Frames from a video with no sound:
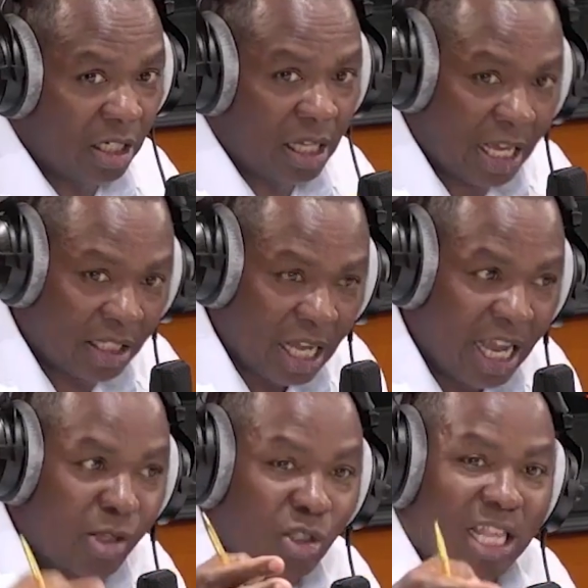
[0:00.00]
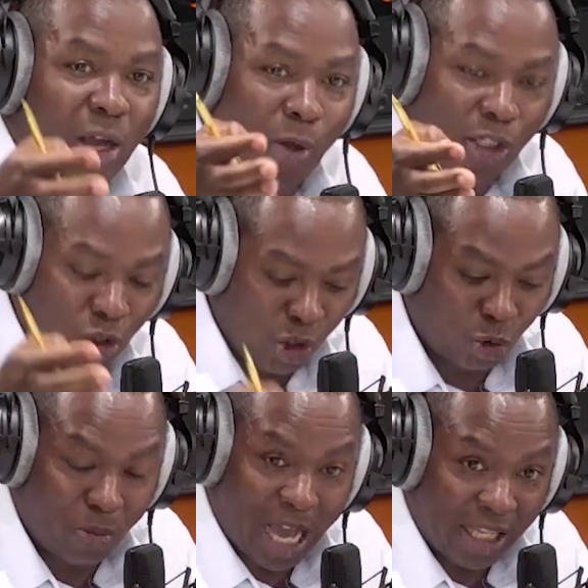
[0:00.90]
Yes. And those are the questions we'll
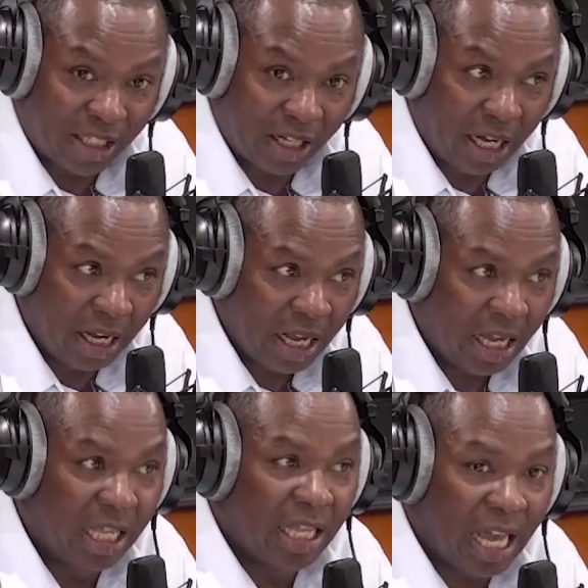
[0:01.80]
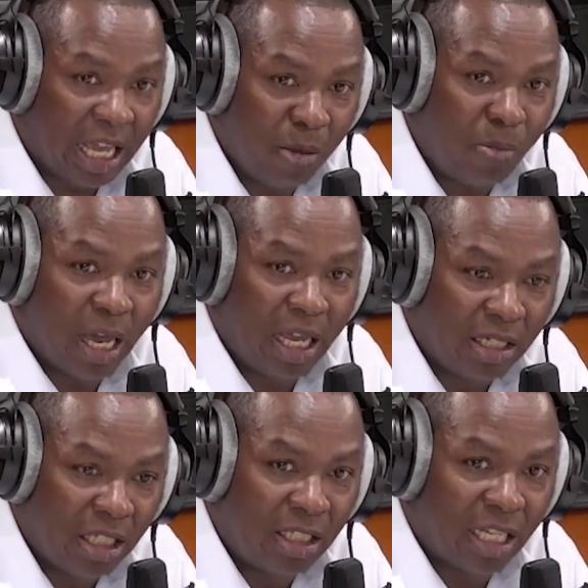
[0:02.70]
be answering in the Laikipia
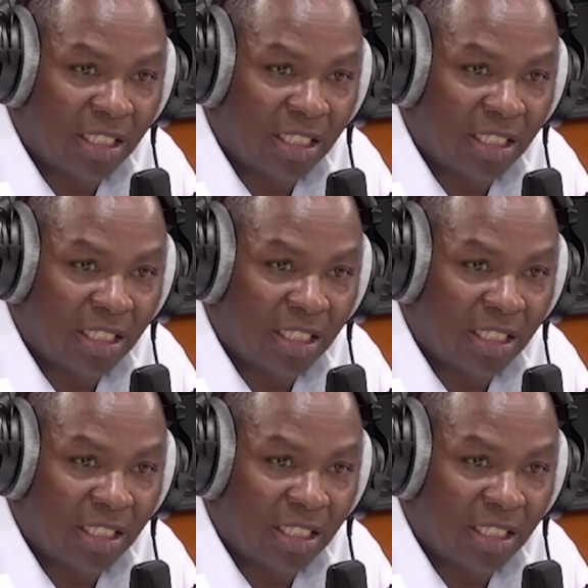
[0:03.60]
Indigenous